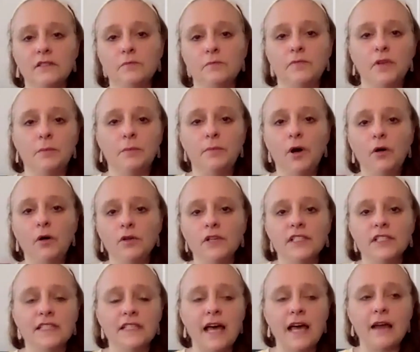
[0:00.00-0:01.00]
the bone
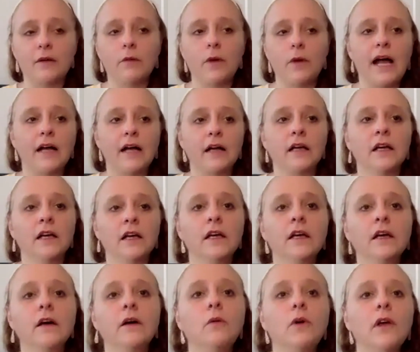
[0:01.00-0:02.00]
is out of whack,
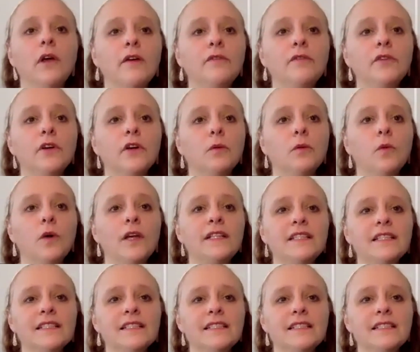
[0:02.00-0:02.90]
whatever, what